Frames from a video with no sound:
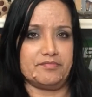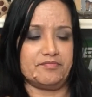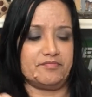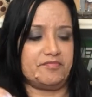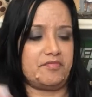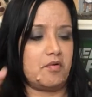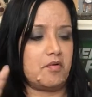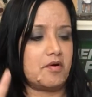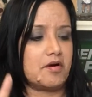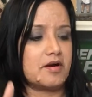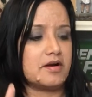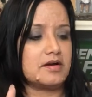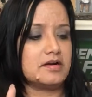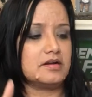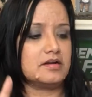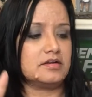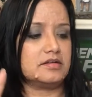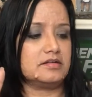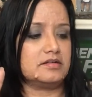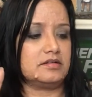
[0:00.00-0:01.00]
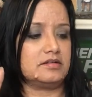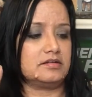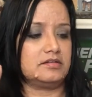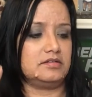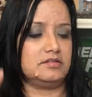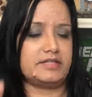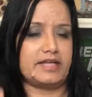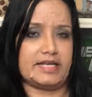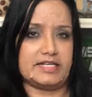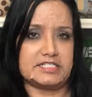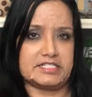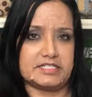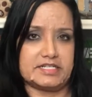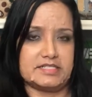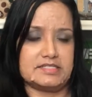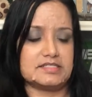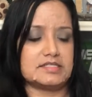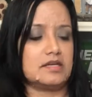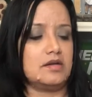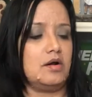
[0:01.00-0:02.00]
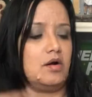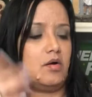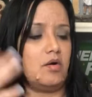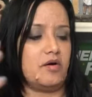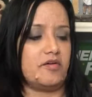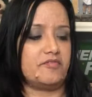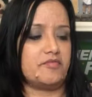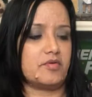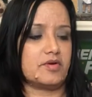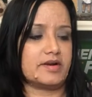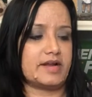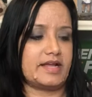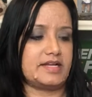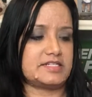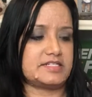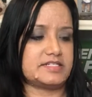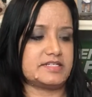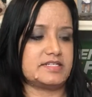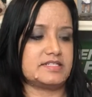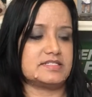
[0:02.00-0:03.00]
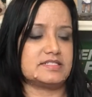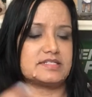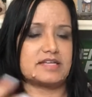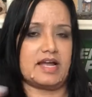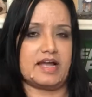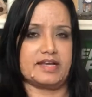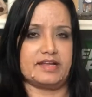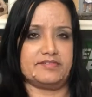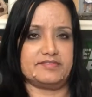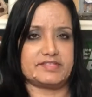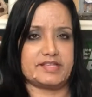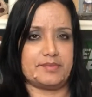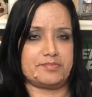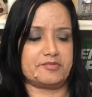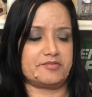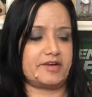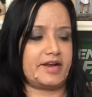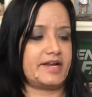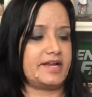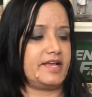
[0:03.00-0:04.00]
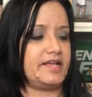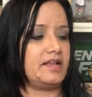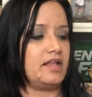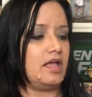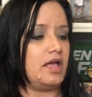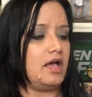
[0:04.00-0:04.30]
4 nations kind of separated.